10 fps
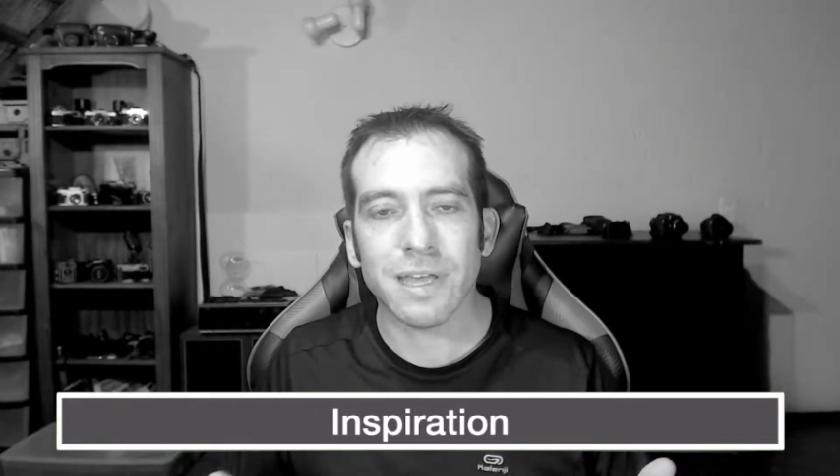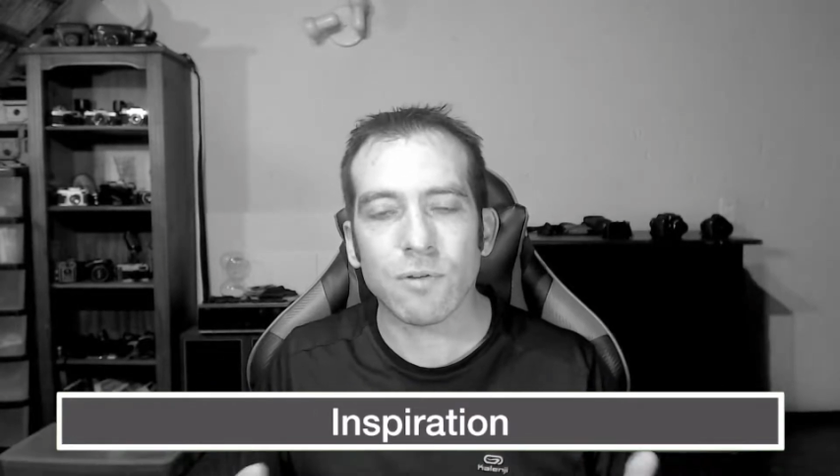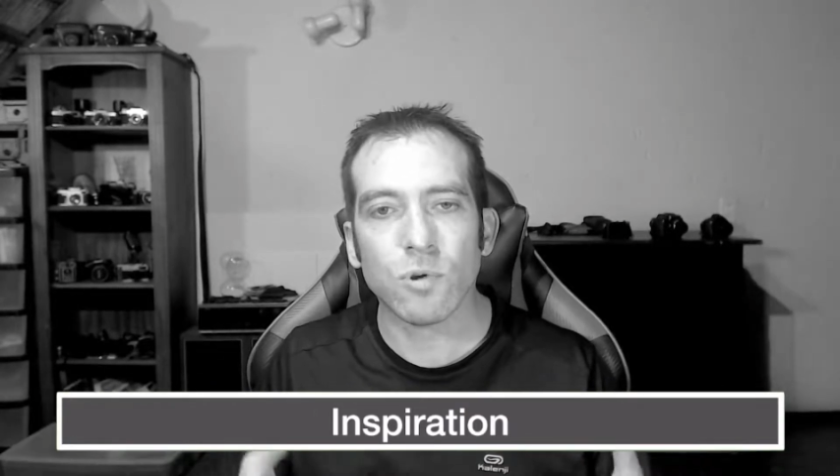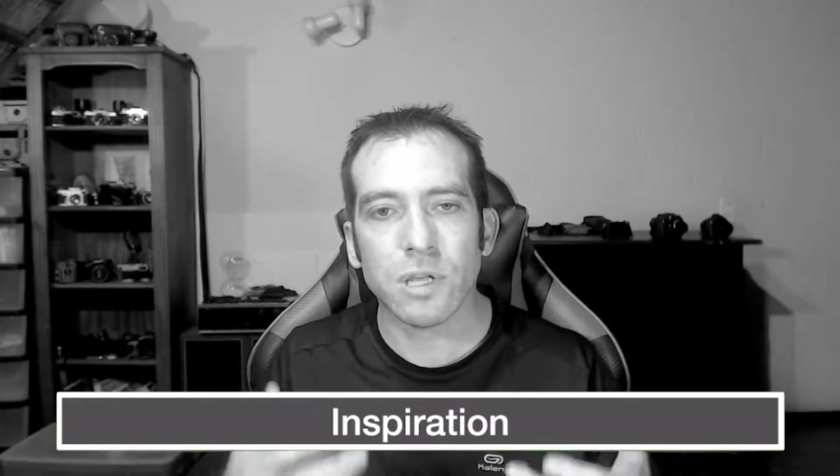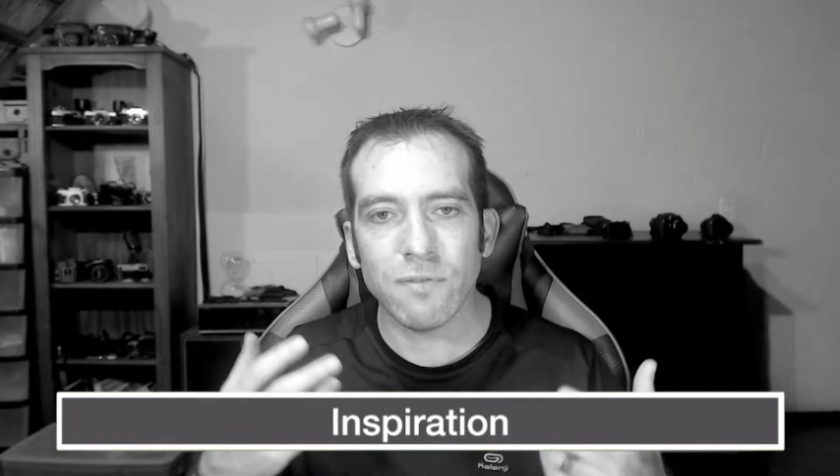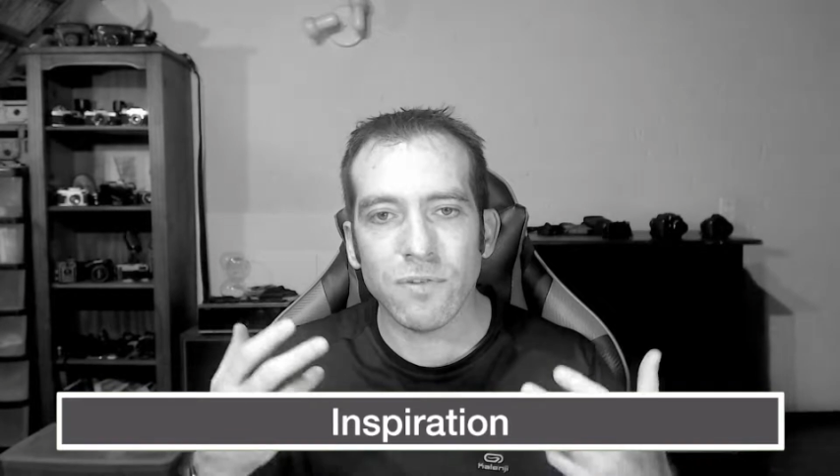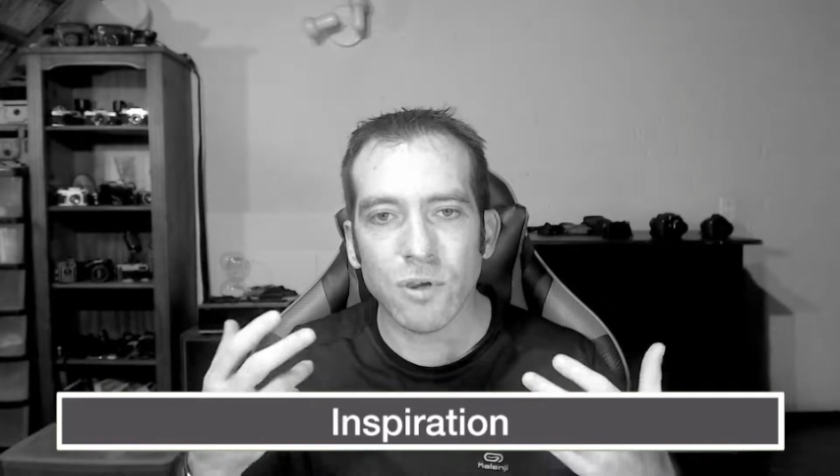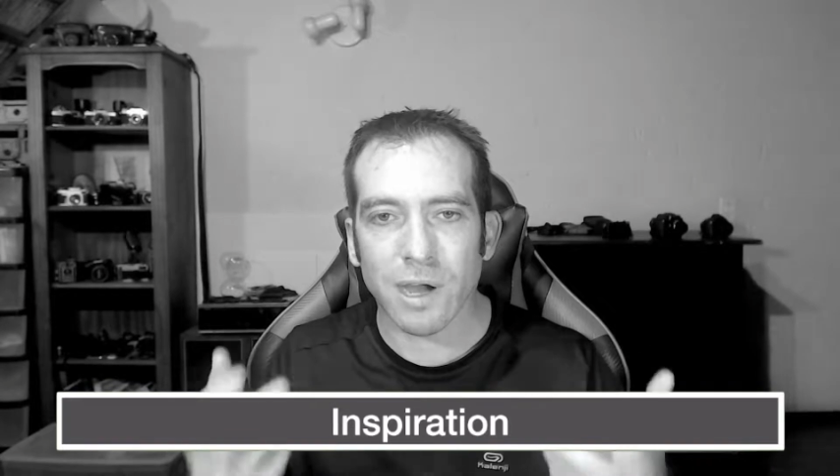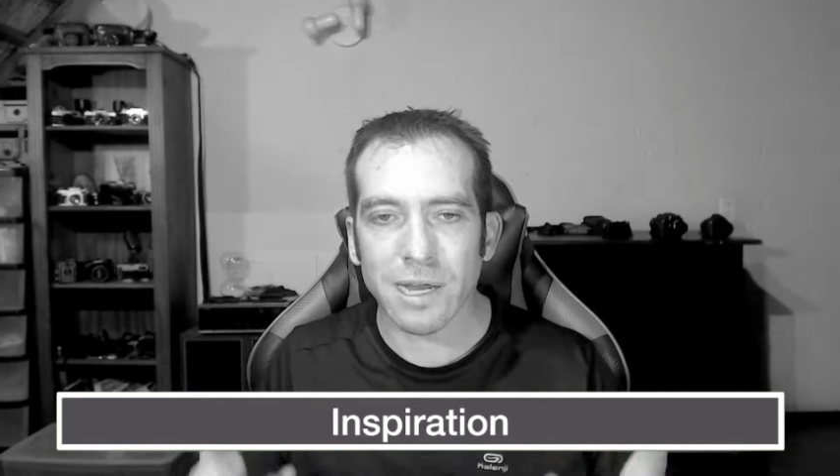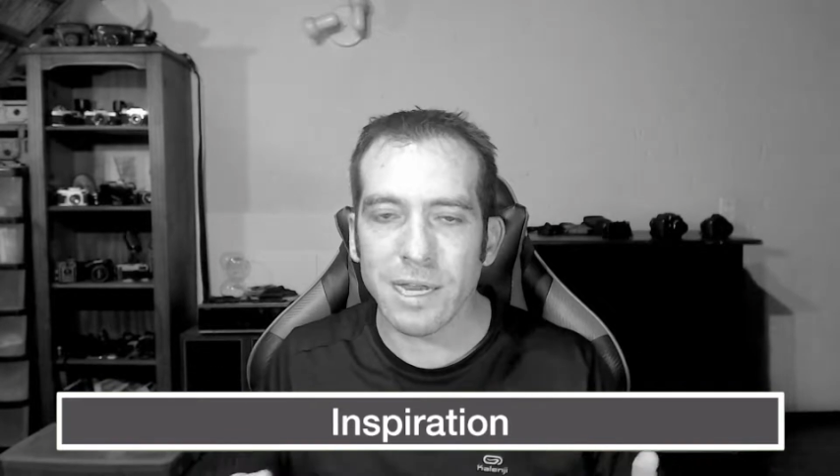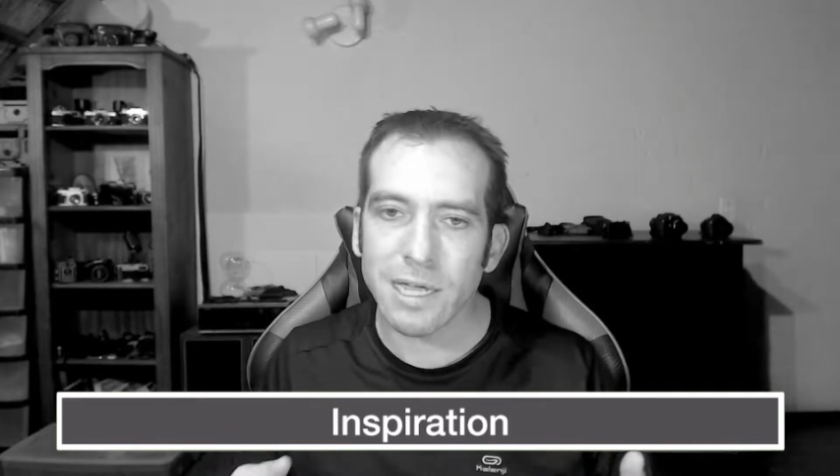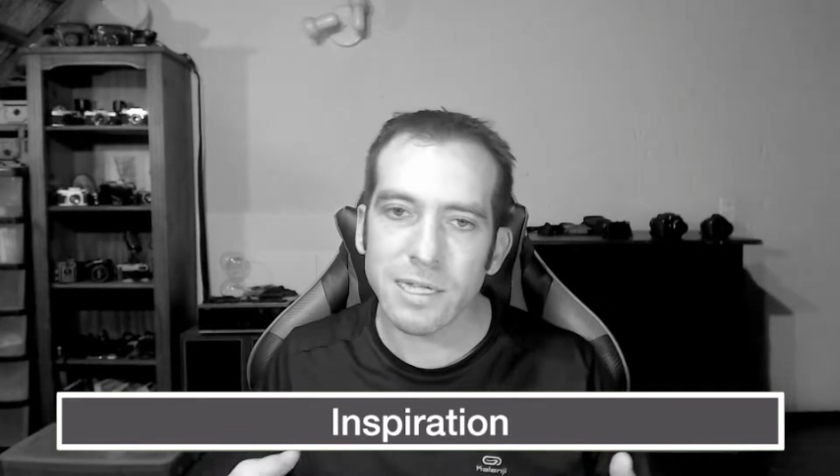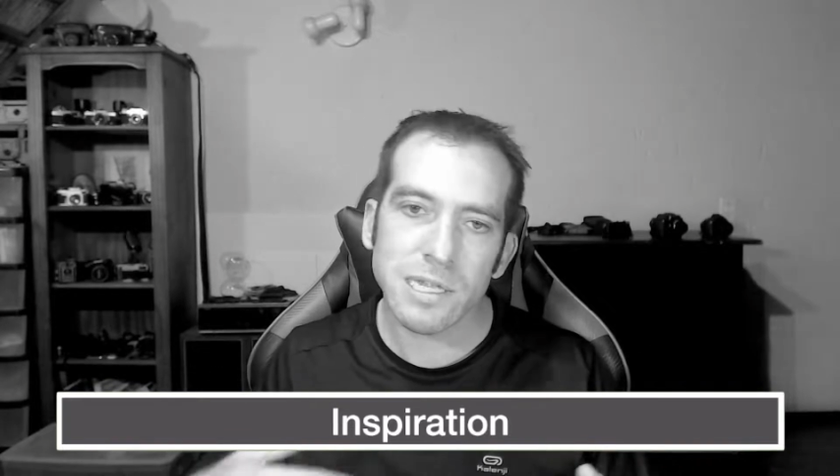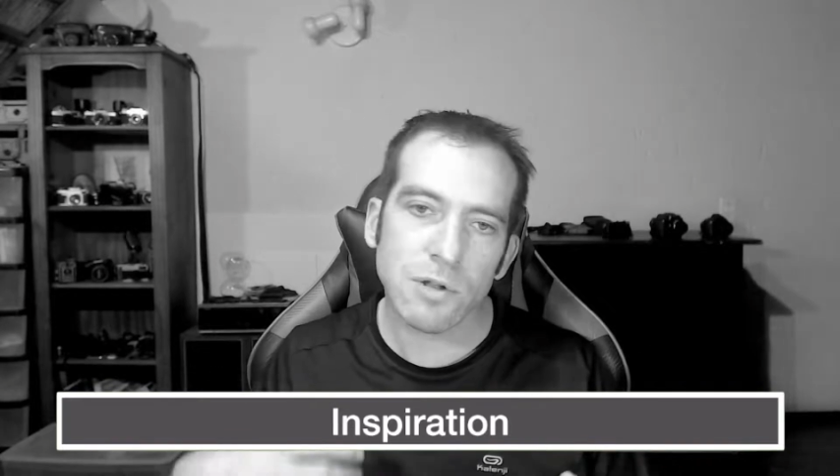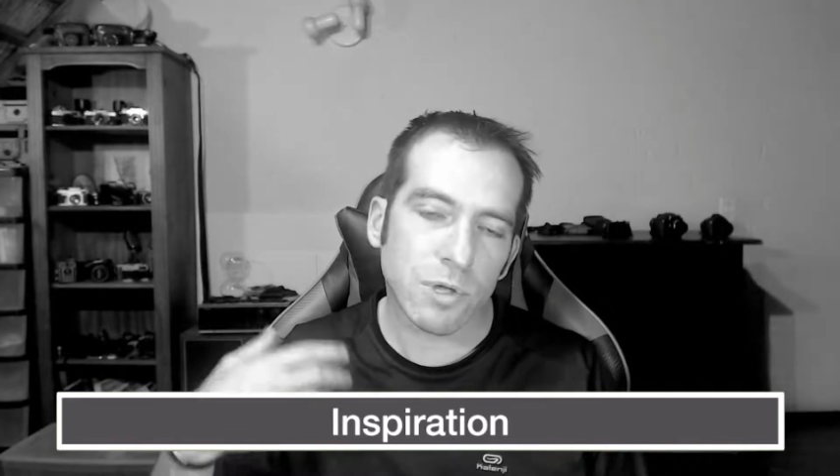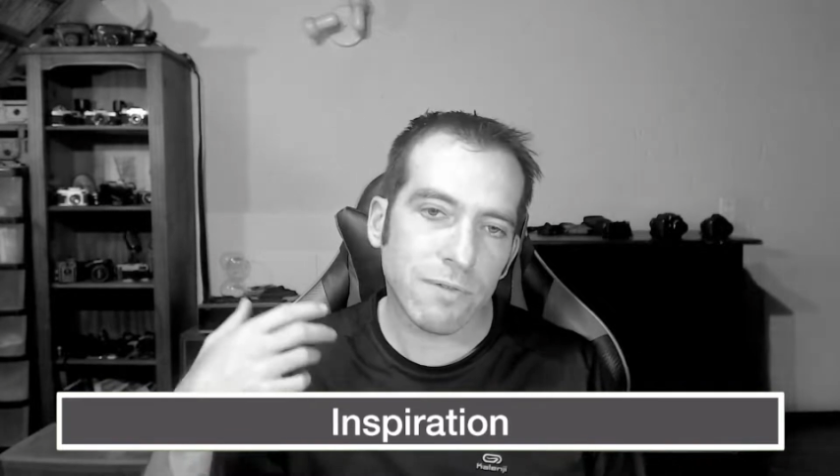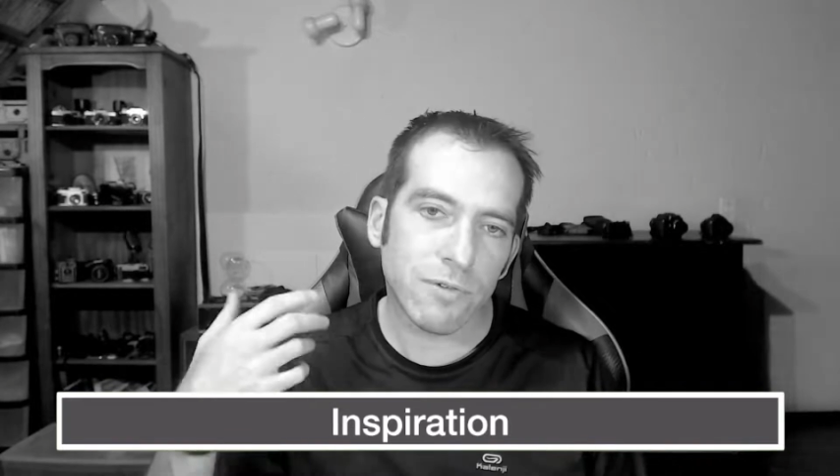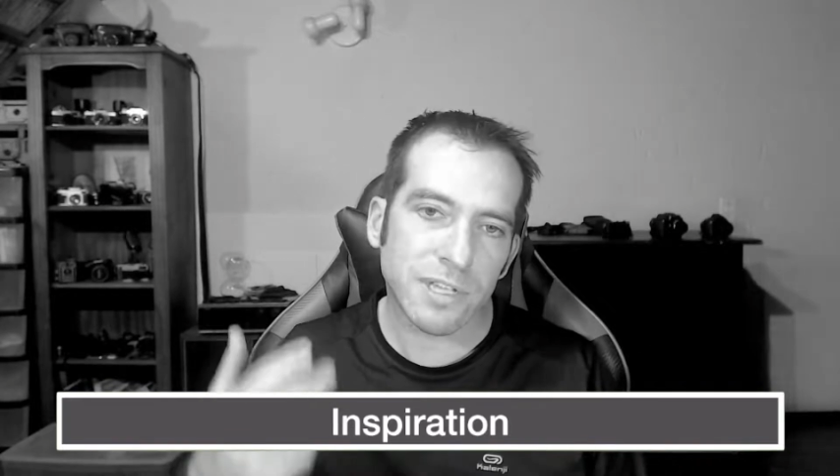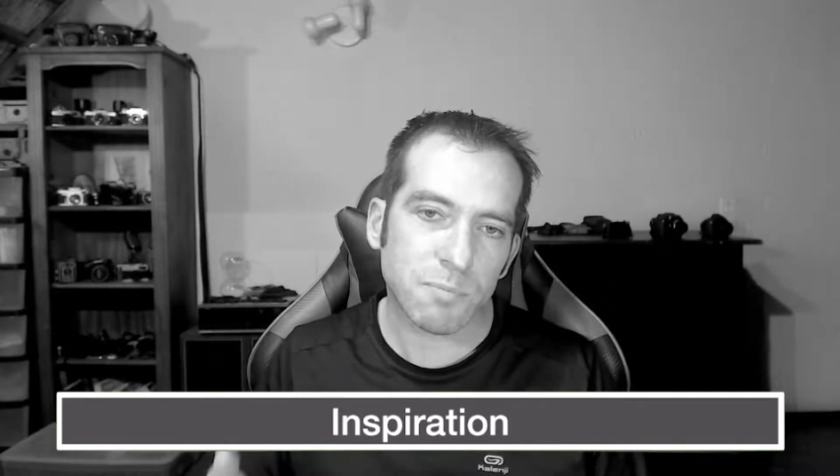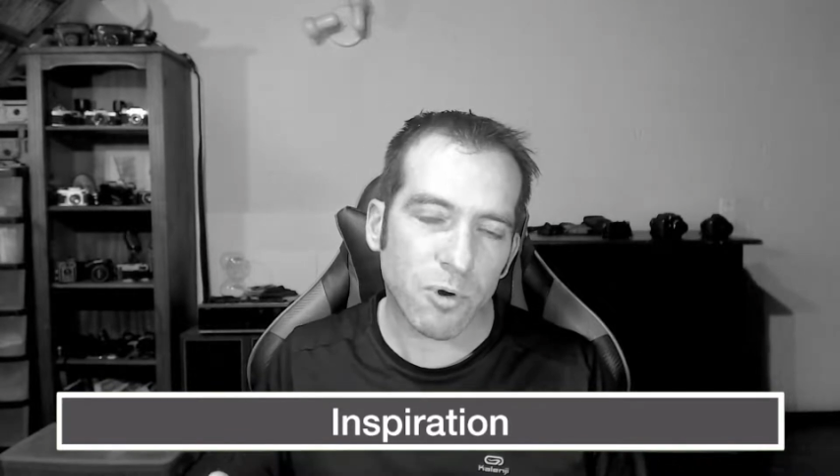That will give you ideas, it will
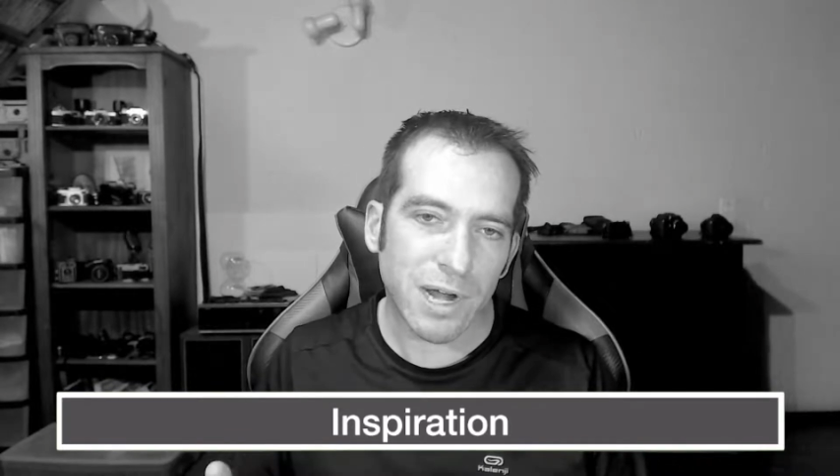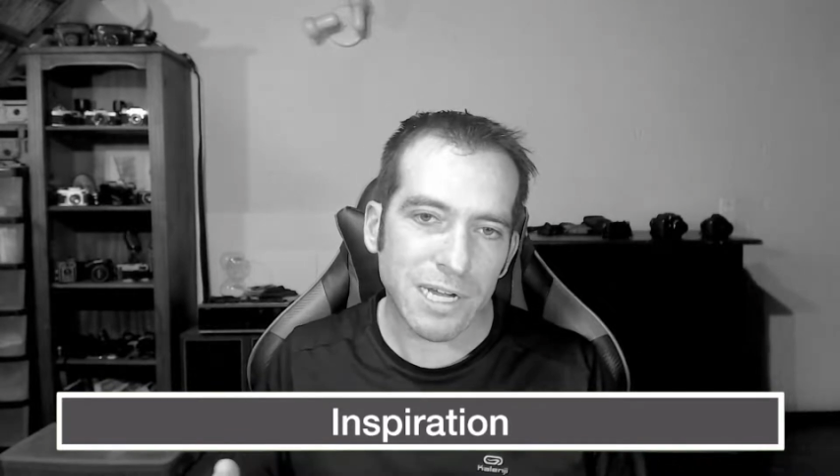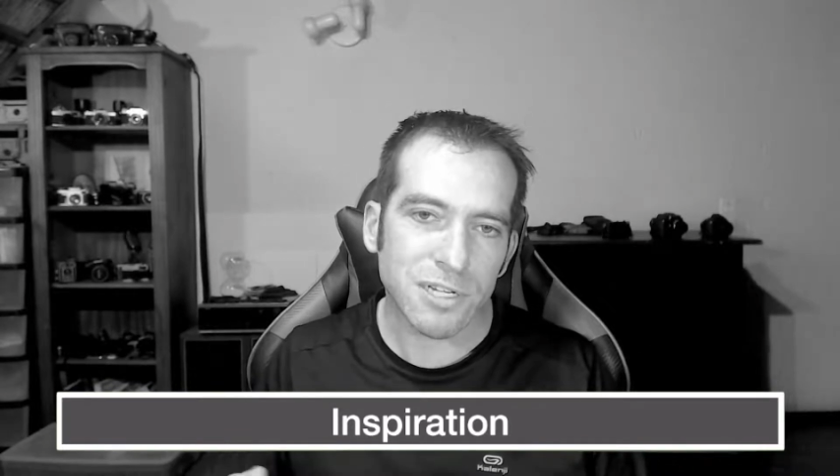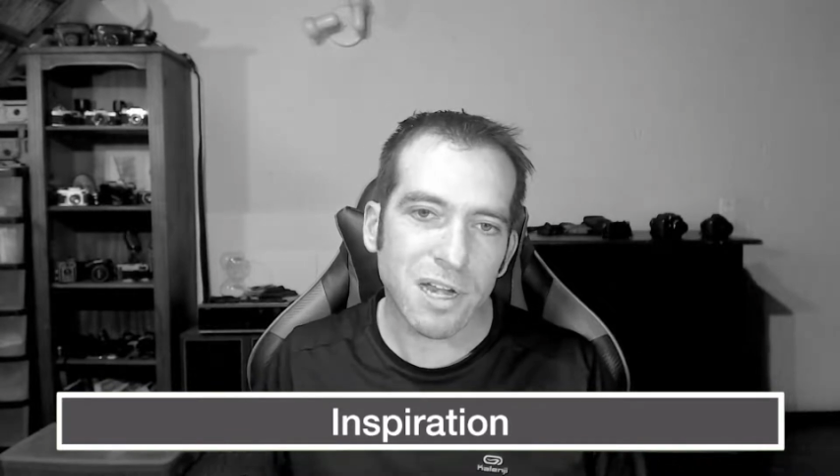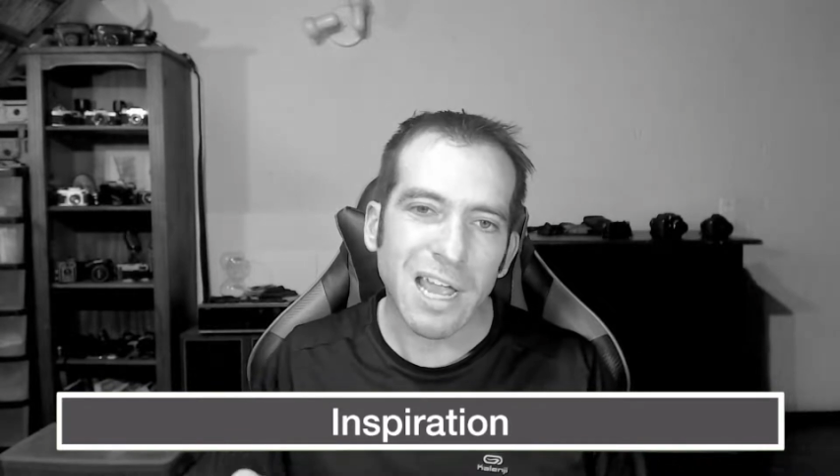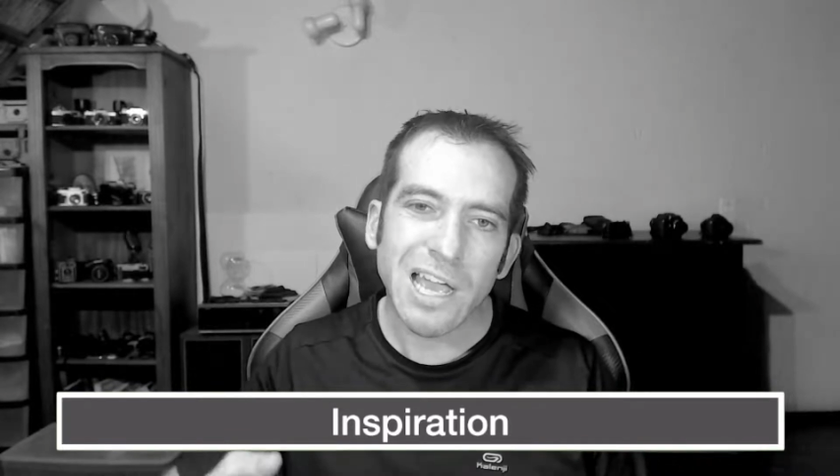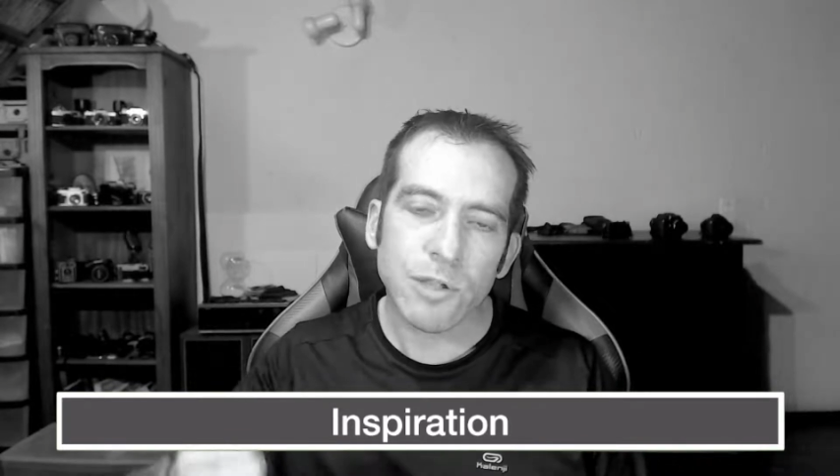give you inspiration,